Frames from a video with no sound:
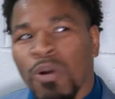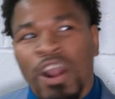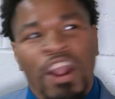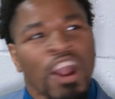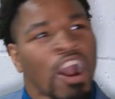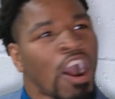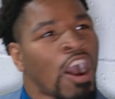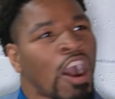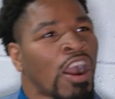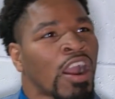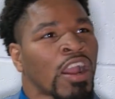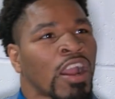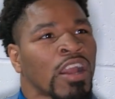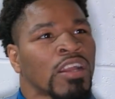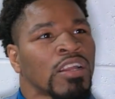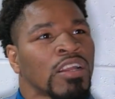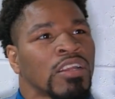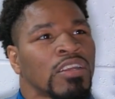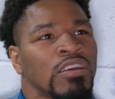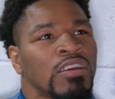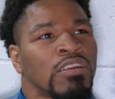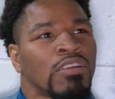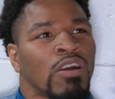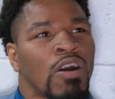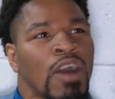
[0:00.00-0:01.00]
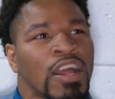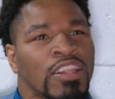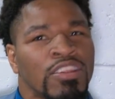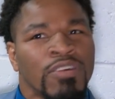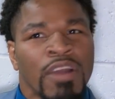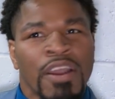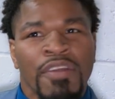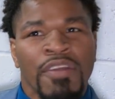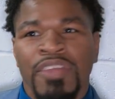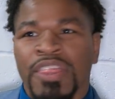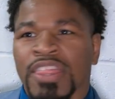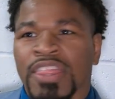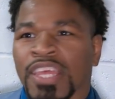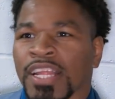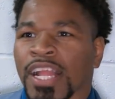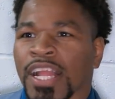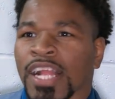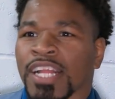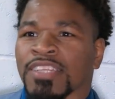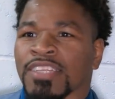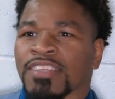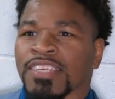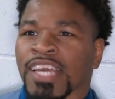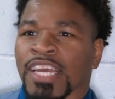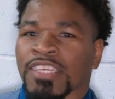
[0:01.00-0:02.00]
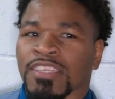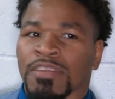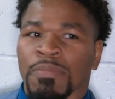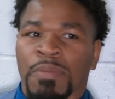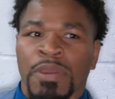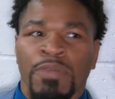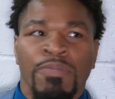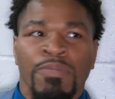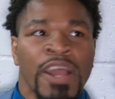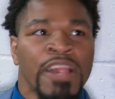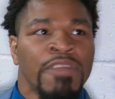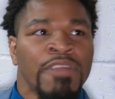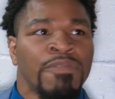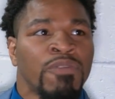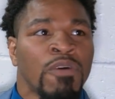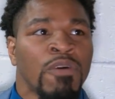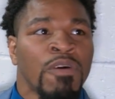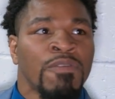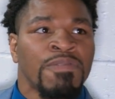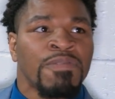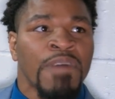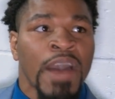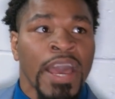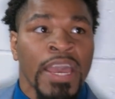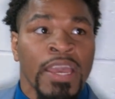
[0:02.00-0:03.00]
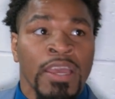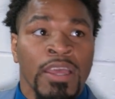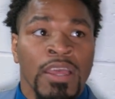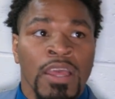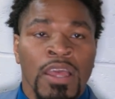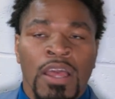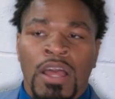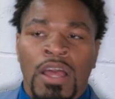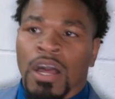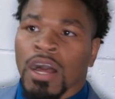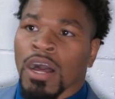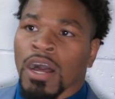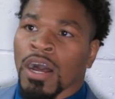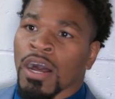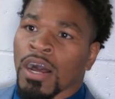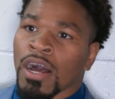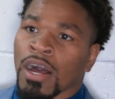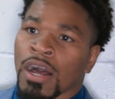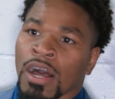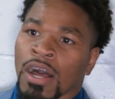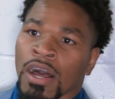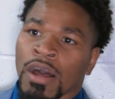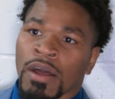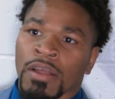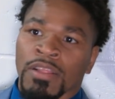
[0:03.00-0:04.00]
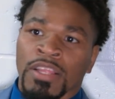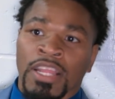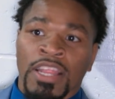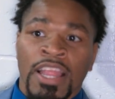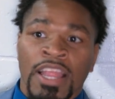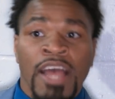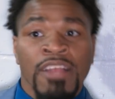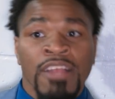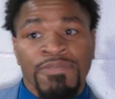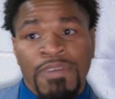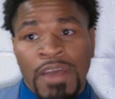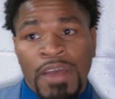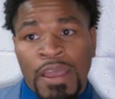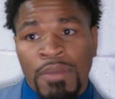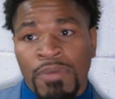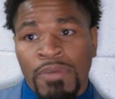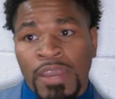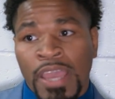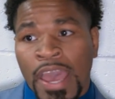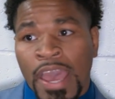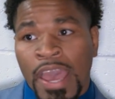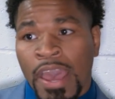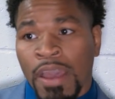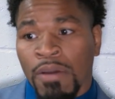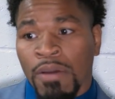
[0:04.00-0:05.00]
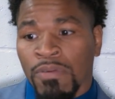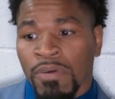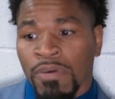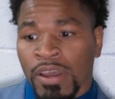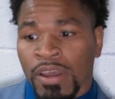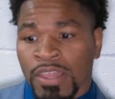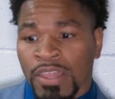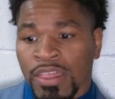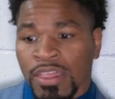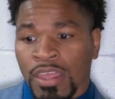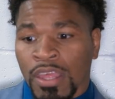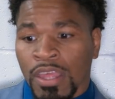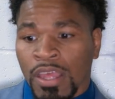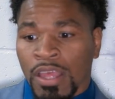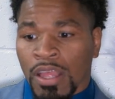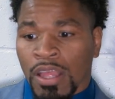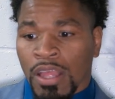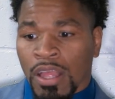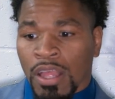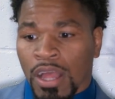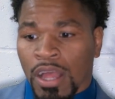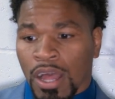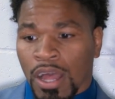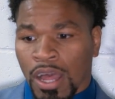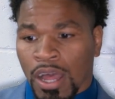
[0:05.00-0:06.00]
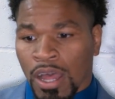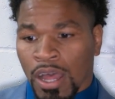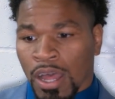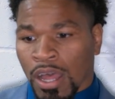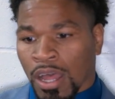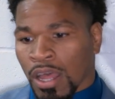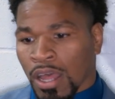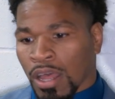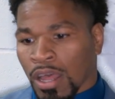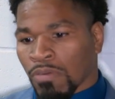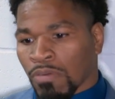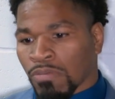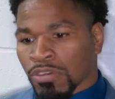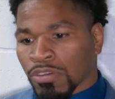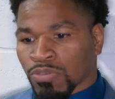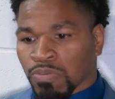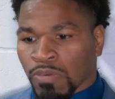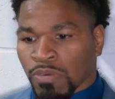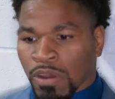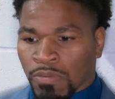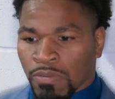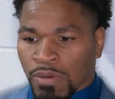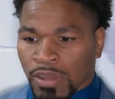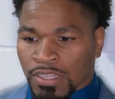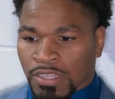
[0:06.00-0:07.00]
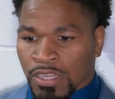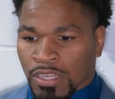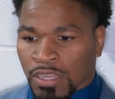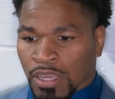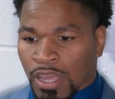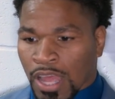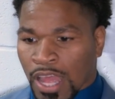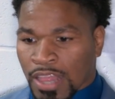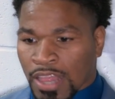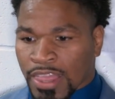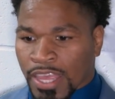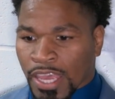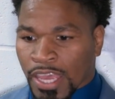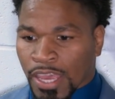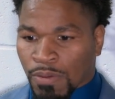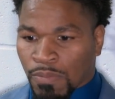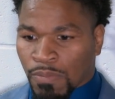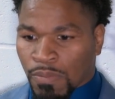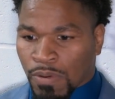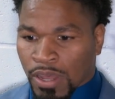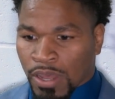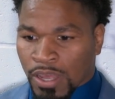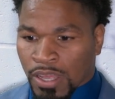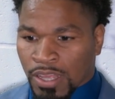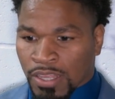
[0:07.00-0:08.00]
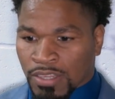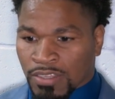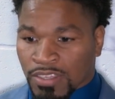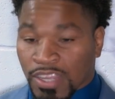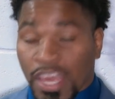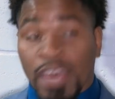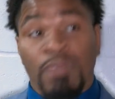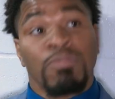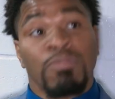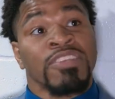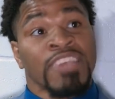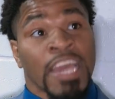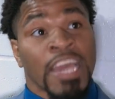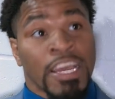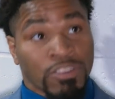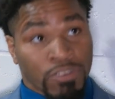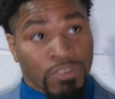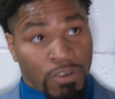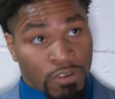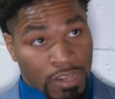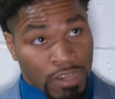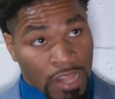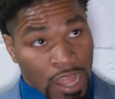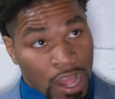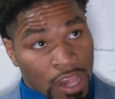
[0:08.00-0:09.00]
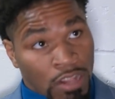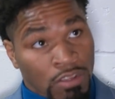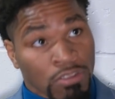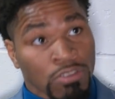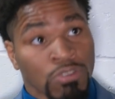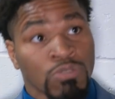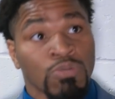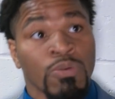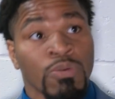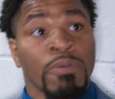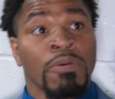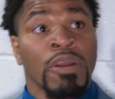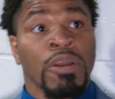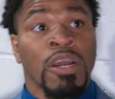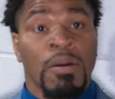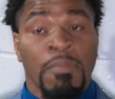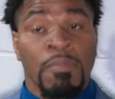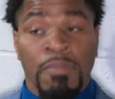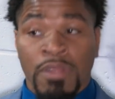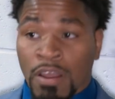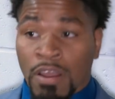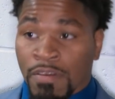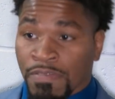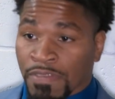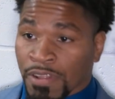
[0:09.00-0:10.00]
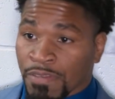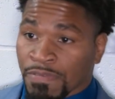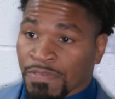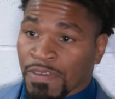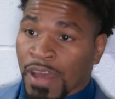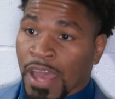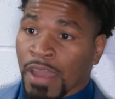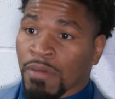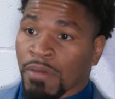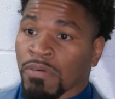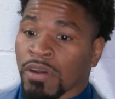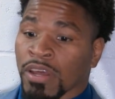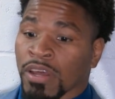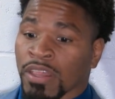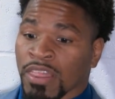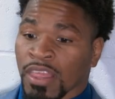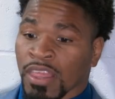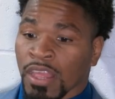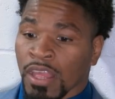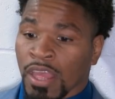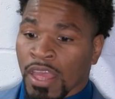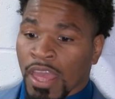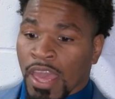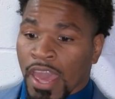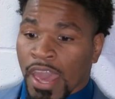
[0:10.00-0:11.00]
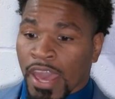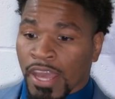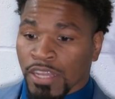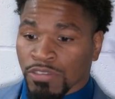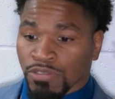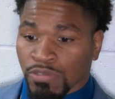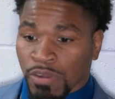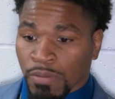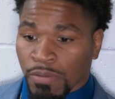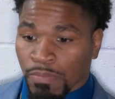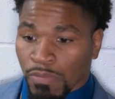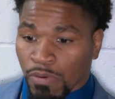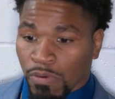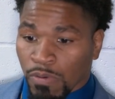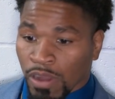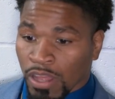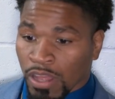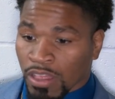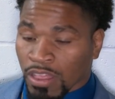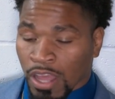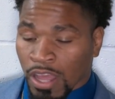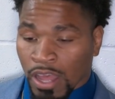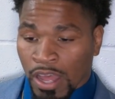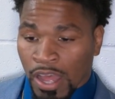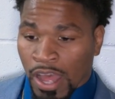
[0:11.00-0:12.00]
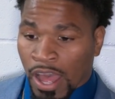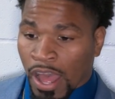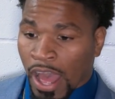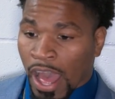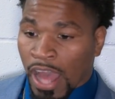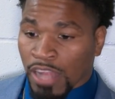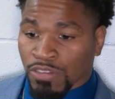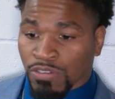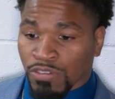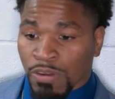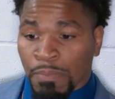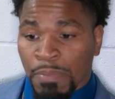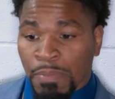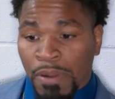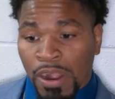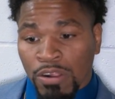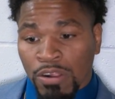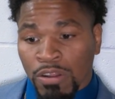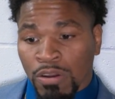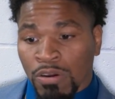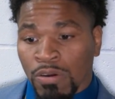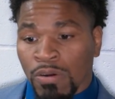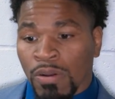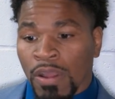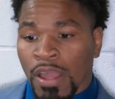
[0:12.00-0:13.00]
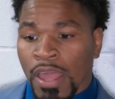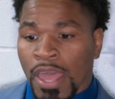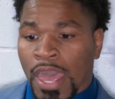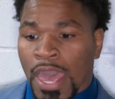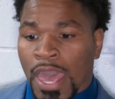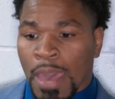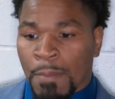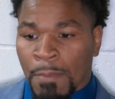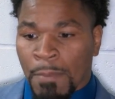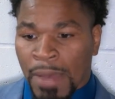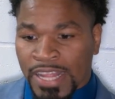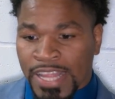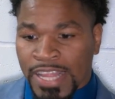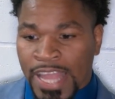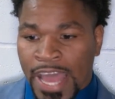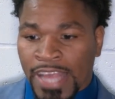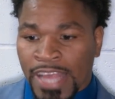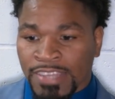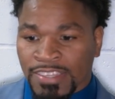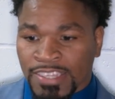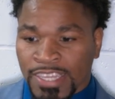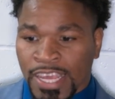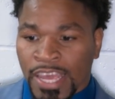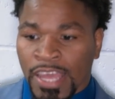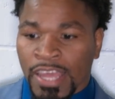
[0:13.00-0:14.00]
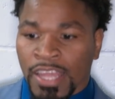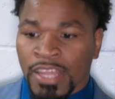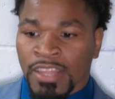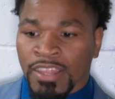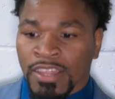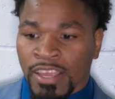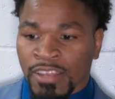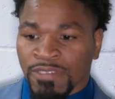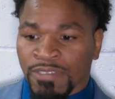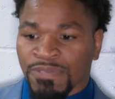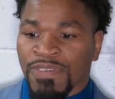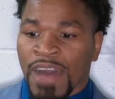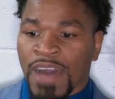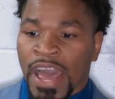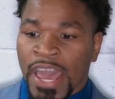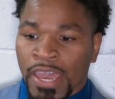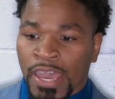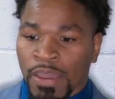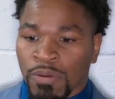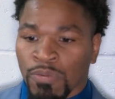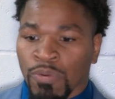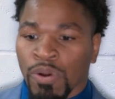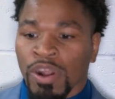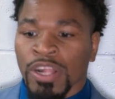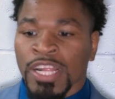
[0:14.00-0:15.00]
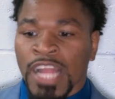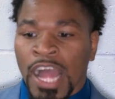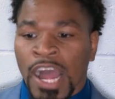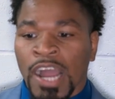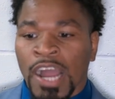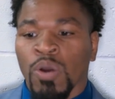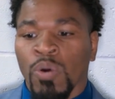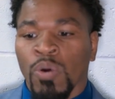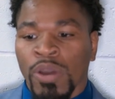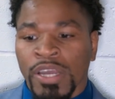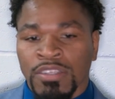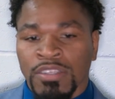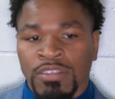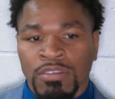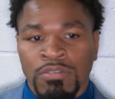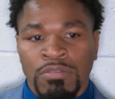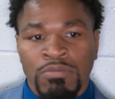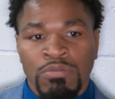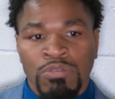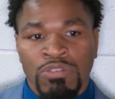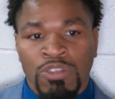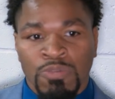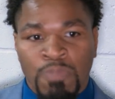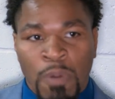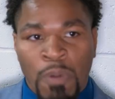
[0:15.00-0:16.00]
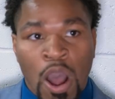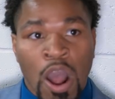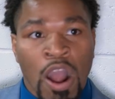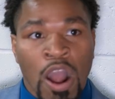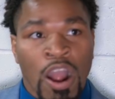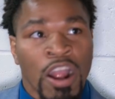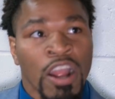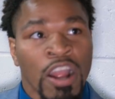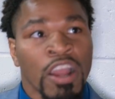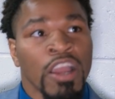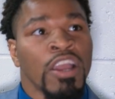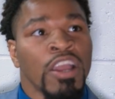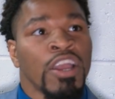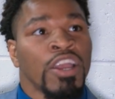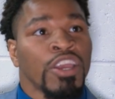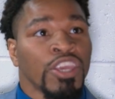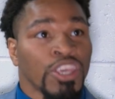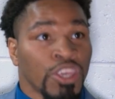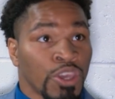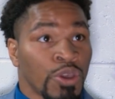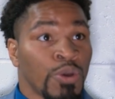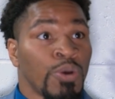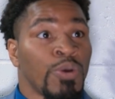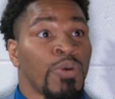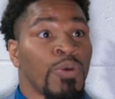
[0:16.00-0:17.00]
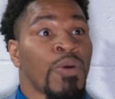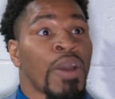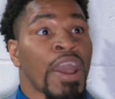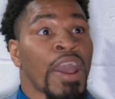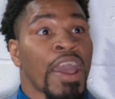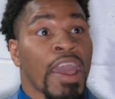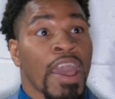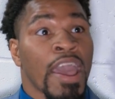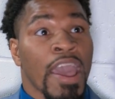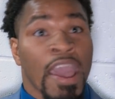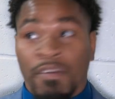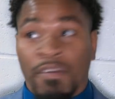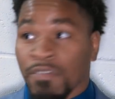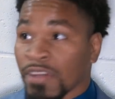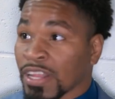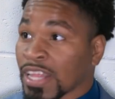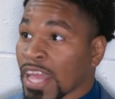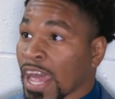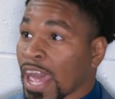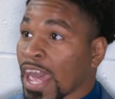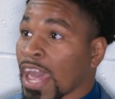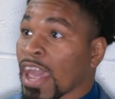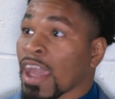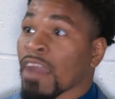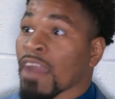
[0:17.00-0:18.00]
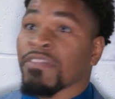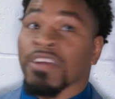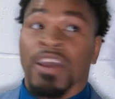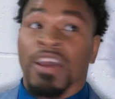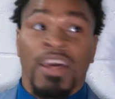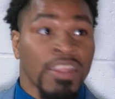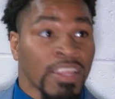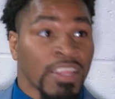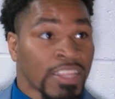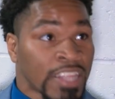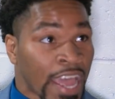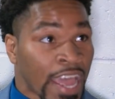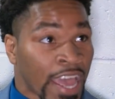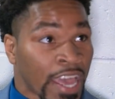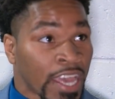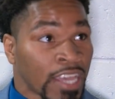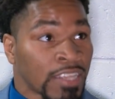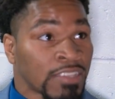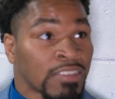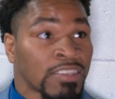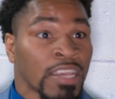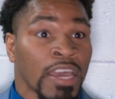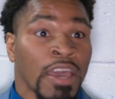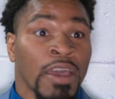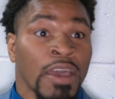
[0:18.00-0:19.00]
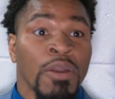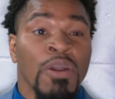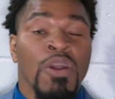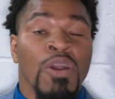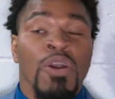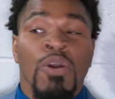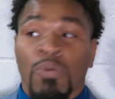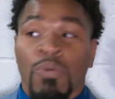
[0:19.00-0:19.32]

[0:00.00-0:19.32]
work hard. You know, I do everything that it takes to be ready for a fight. The last fight we had with, which one was it? I think it was Adrian Granados. We were coming off of the fight with Adrian, with Andre Berto, and my dad said, this fight, we're not going to spar you every day, every other day. He said,